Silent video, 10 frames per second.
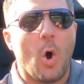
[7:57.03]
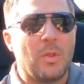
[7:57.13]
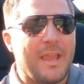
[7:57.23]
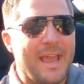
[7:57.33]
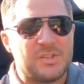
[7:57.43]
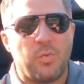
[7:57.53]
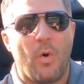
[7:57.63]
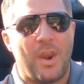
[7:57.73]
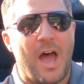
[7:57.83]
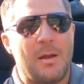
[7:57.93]
only has
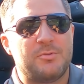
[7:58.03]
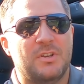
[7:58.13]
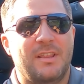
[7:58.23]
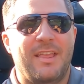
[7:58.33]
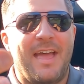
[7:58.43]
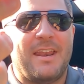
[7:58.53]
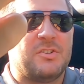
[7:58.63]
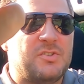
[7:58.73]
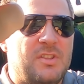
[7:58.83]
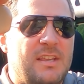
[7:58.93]
one option, and that
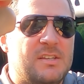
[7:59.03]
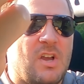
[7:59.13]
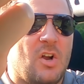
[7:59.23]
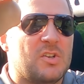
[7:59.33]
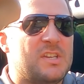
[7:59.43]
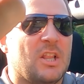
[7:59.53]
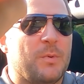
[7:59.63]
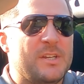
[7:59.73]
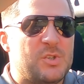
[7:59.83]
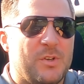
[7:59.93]
is these
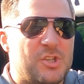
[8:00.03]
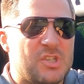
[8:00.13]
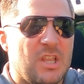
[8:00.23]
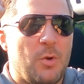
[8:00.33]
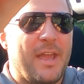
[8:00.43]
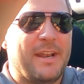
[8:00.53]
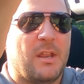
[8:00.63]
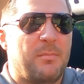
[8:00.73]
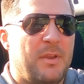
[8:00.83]
auxiliary switches located